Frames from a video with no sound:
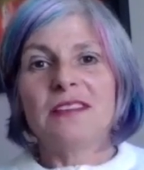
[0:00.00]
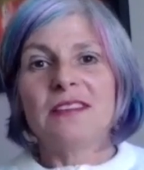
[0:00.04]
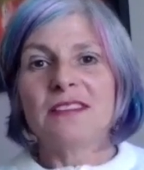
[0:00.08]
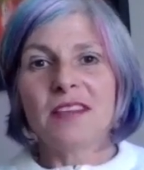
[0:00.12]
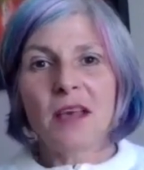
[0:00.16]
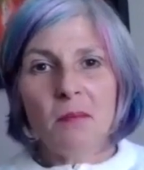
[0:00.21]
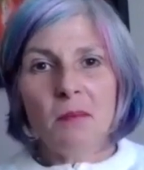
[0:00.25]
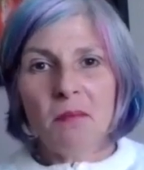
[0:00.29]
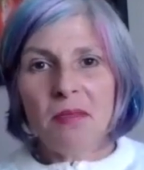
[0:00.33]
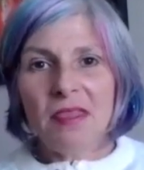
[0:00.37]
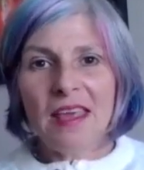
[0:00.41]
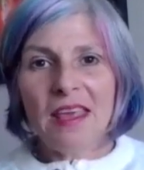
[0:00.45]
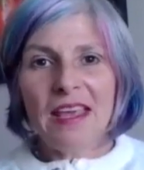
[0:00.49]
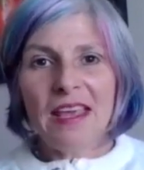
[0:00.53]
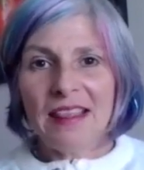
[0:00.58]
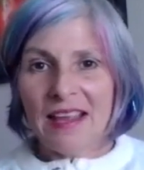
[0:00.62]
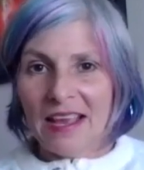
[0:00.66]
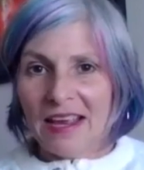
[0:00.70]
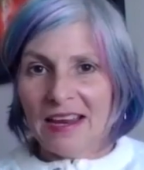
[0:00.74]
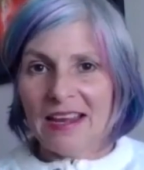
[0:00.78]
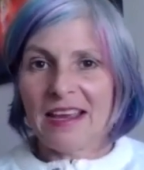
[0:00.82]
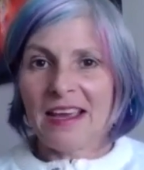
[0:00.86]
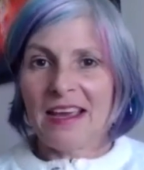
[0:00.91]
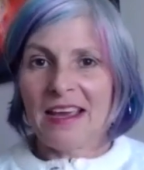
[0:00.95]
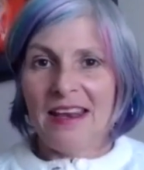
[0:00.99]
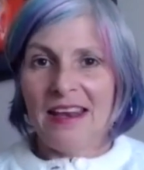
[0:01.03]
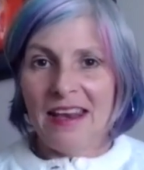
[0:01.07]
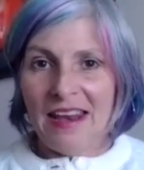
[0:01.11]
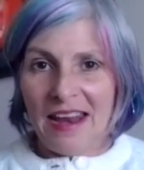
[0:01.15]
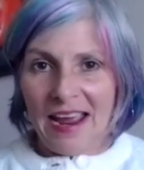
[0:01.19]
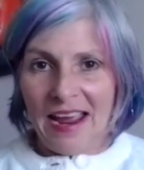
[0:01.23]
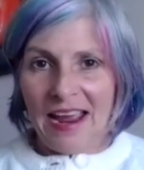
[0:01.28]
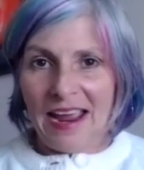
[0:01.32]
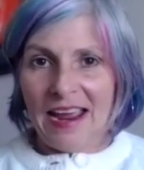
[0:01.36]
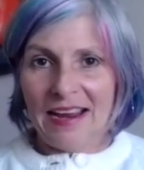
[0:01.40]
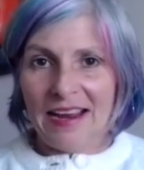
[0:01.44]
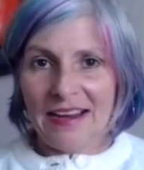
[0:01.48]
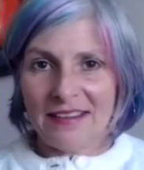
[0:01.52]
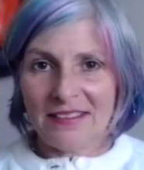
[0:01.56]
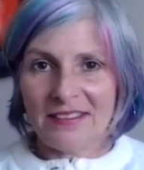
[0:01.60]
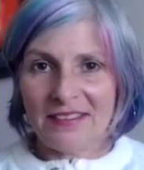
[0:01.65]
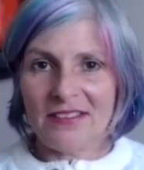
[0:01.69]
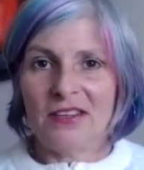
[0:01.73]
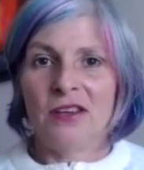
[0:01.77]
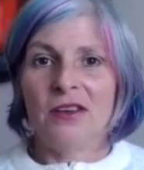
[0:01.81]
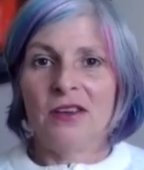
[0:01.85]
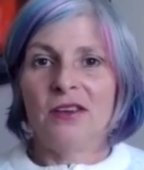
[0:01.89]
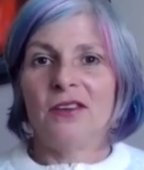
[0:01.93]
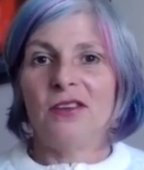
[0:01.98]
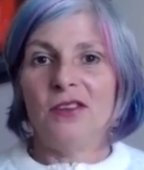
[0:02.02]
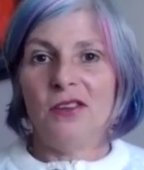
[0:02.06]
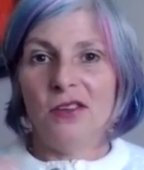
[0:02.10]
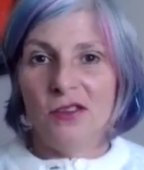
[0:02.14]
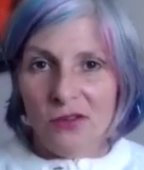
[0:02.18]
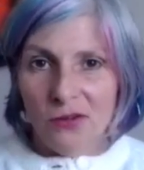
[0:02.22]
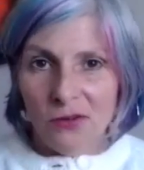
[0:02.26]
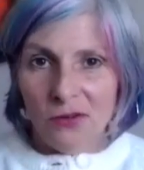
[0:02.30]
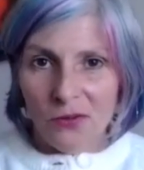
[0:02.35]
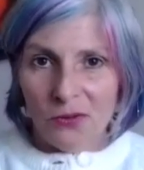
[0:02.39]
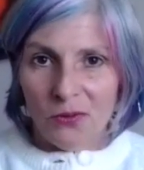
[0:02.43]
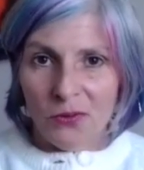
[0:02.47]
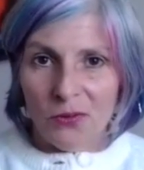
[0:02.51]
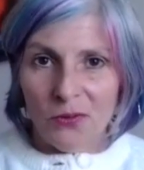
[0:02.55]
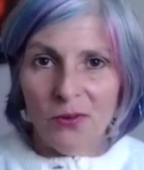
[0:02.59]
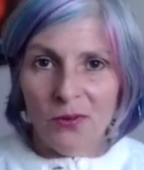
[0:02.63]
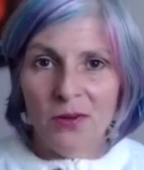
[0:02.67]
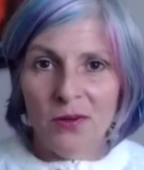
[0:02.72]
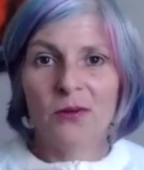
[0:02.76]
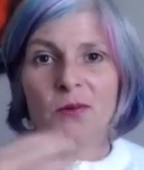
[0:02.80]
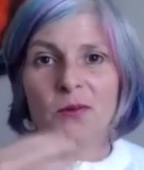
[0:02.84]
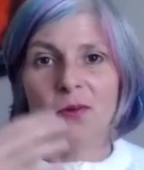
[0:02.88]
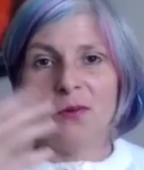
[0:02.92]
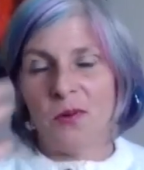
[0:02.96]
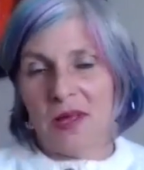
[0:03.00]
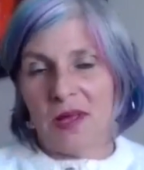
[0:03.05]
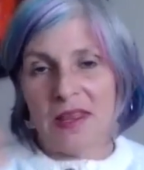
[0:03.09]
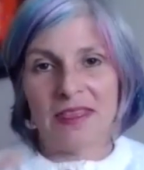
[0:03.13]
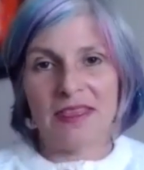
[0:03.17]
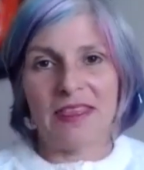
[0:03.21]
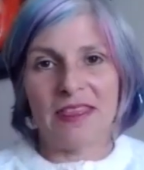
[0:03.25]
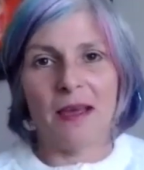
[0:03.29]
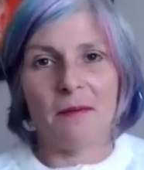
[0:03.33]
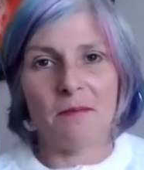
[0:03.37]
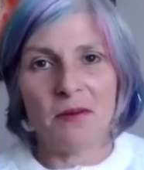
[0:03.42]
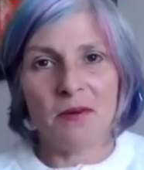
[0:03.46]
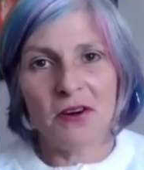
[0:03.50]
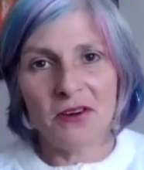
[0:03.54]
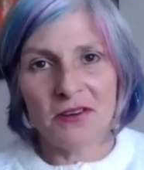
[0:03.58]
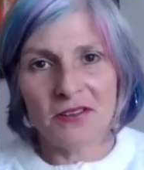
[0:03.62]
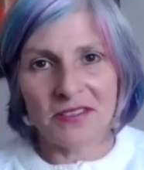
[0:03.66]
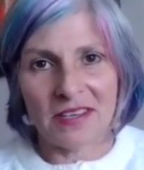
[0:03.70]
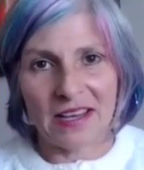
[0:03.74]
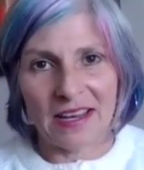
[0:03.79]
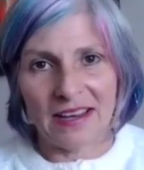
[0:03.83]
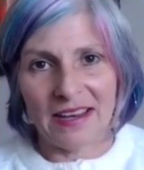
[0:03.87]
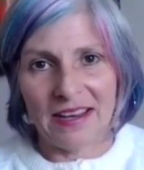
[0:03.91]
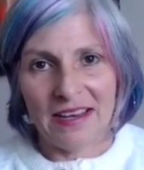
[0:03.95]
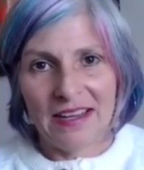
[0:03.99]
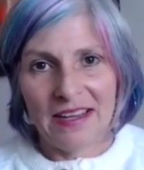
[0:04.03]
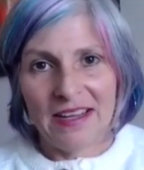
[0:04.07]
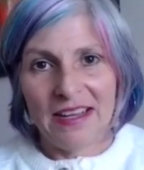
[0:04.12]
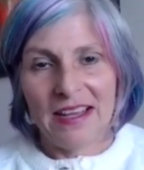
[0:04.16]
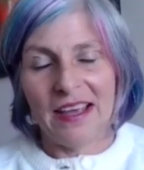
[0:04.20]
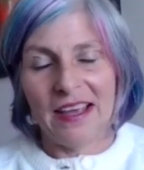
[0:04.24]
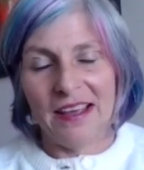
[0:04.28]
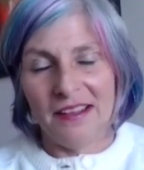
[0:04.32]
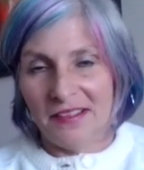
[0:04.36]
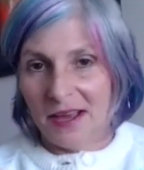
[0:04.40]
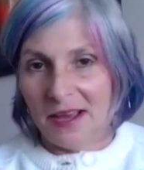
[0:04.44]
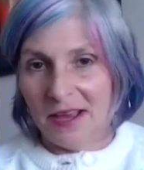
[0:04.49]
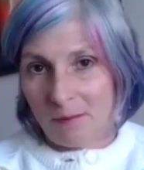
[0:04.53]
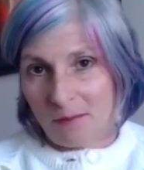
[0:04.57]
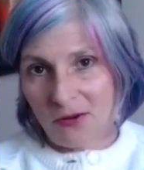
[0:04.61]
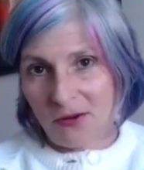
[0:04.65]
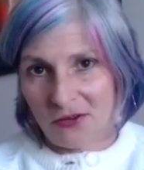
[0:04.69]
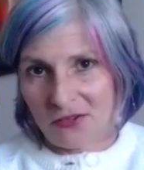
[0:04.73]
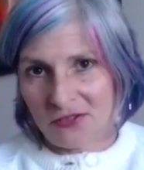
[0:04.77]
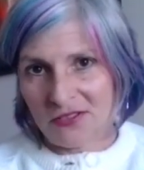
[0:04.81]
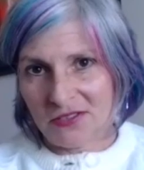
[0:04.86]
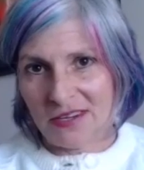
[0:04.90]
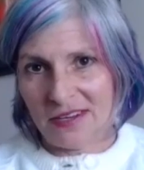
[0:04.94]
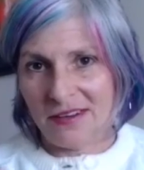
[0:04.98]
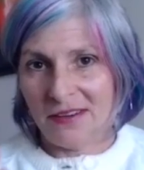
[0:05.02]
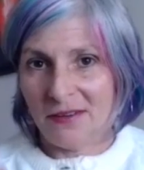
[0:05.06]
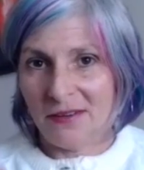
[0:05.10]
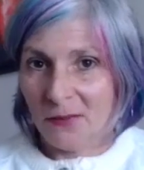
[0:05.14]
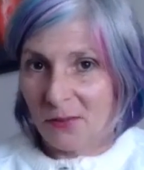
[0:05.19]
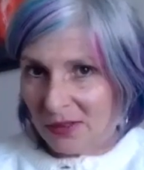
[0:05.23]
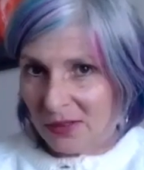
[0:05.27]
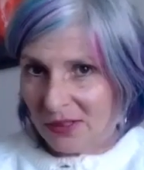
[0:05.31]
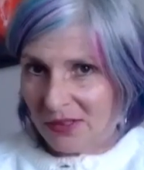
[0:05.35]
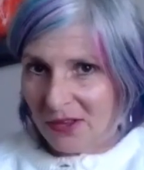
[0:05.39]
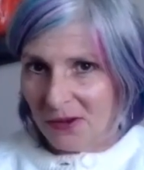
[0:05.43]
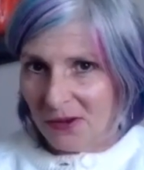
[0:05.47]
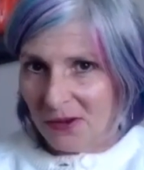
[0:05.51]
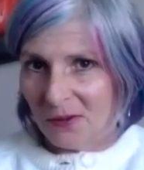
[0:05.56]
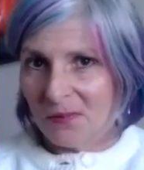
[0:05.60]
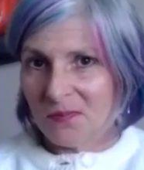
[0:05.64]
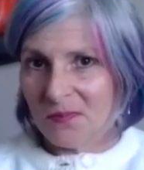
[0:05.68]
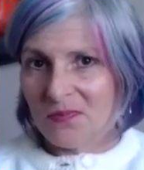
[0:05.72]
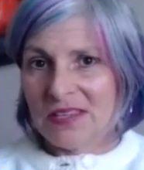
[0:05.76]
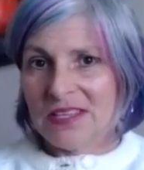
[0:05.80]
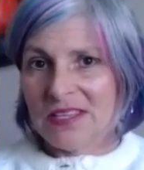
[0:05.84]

Something that connects you with that person and that person with you